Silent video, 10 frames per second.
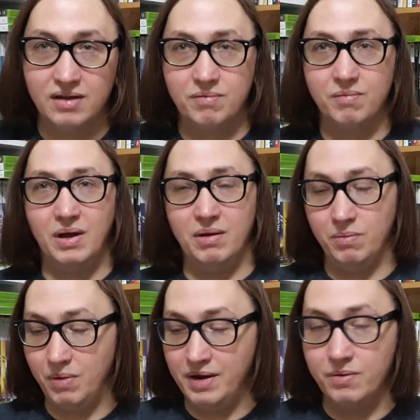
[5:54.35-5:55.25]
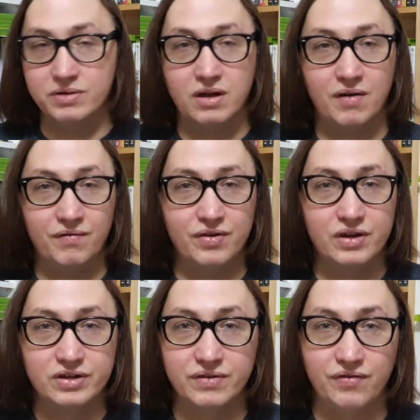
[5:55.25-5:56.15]
well, when it was a
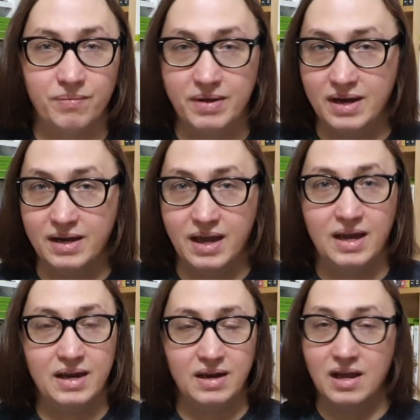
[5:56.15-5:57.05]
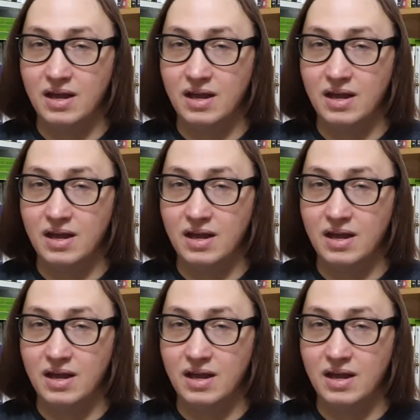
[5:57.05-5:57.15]
conversion from the arcade,